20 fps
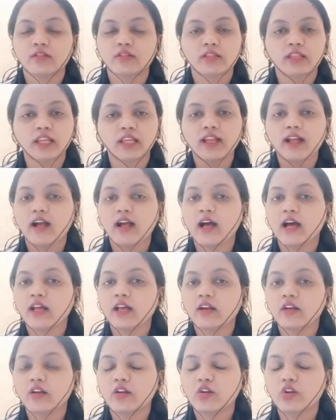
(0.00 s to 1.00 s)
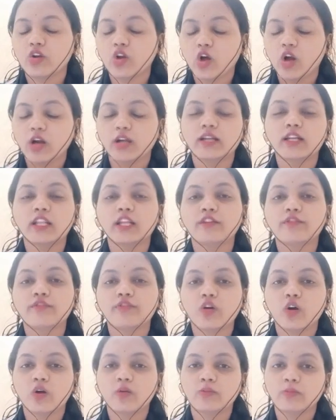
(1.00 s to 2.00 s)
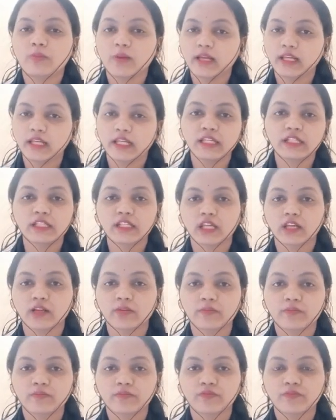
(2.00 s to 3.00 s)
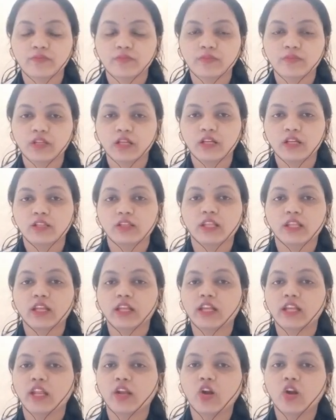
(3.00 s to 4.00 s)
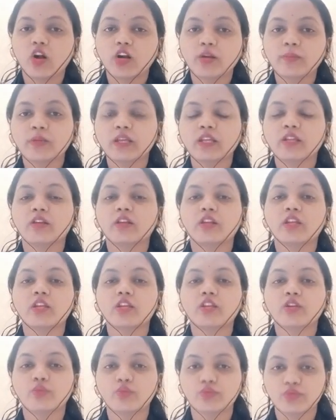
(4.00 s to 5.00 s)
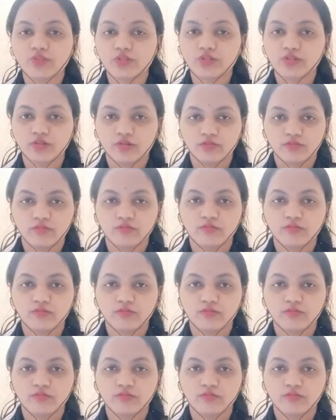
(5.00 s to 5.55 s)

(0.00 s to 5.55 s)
they are not deformed by heating. They cannot be reused.